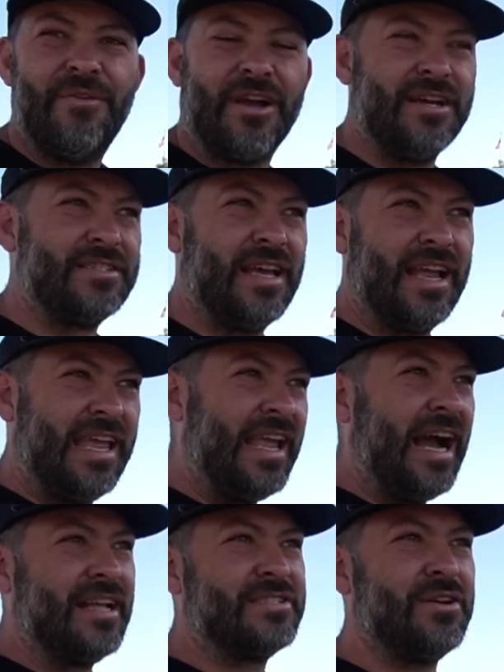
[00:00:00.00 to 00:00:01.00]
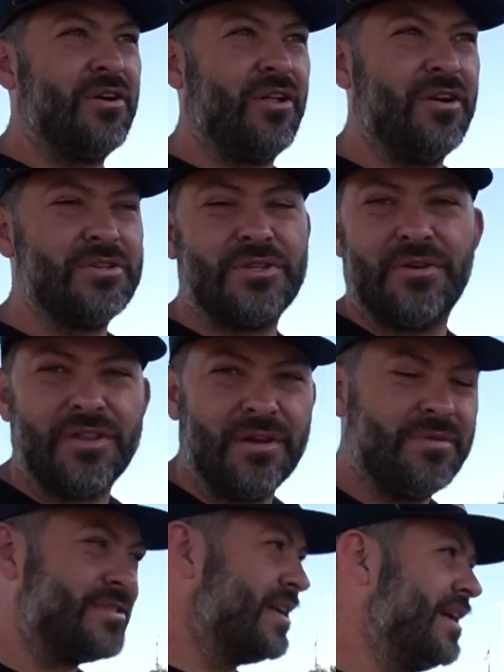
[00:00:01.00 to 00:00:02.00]
Because like he got so close to it that
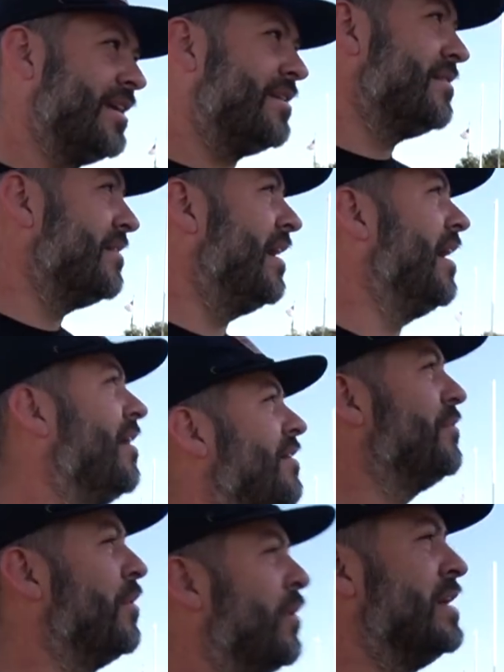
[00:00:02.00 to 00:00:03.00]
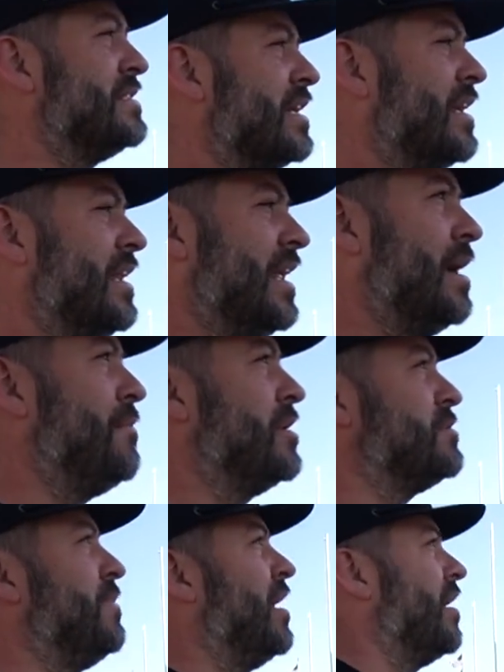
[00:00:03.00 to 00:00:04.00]
it was like, yeah, well, is it going to get
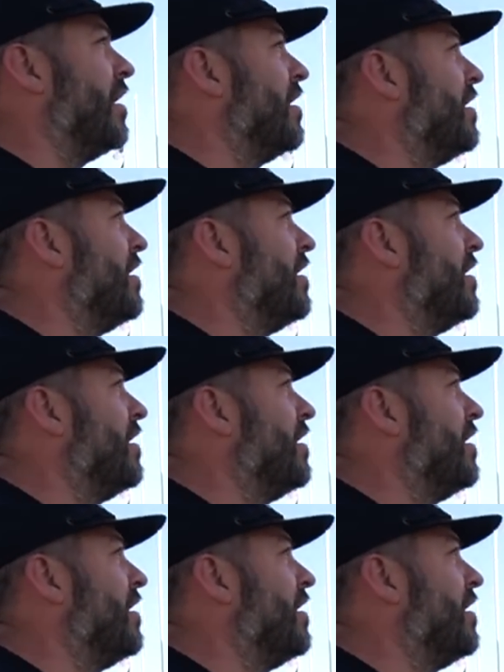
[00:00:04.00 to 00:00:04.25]
much better?